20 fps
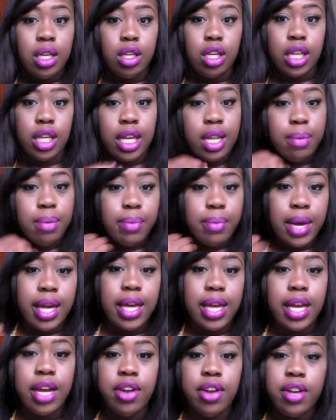getting my
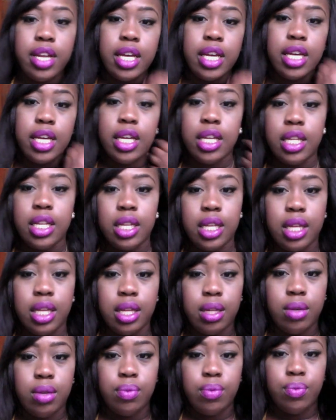hair done,
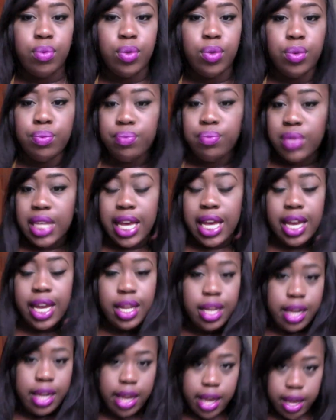
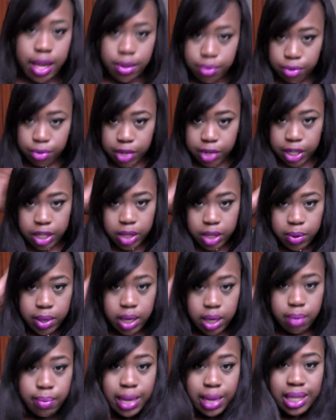taking it out,
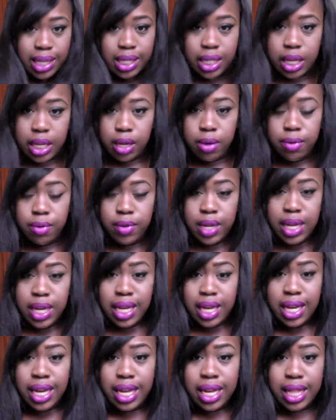redoing it myself.
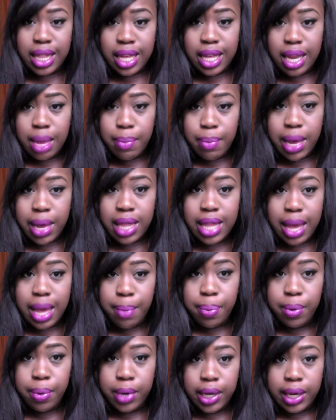And then by
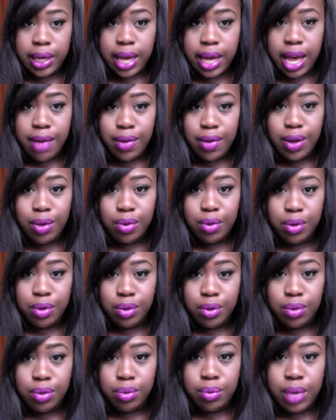that point, I have a whole
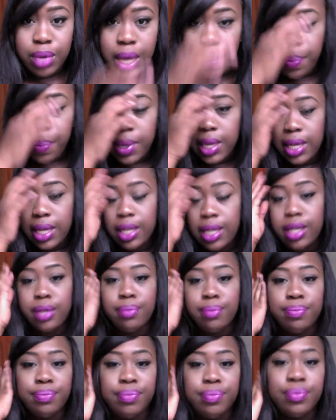new company in.
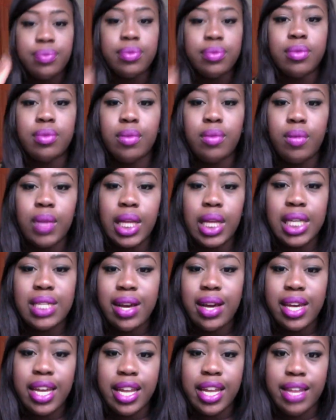So
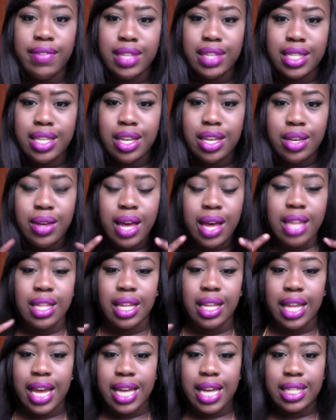I can't even tell you how
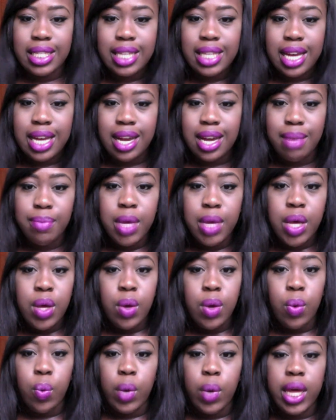the last time
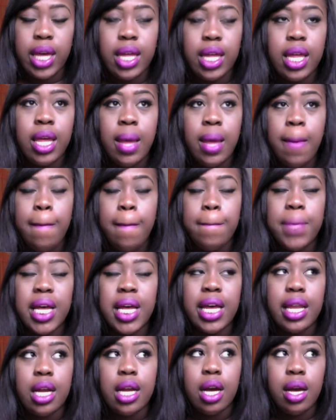went.
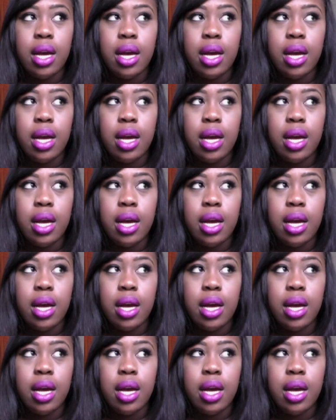But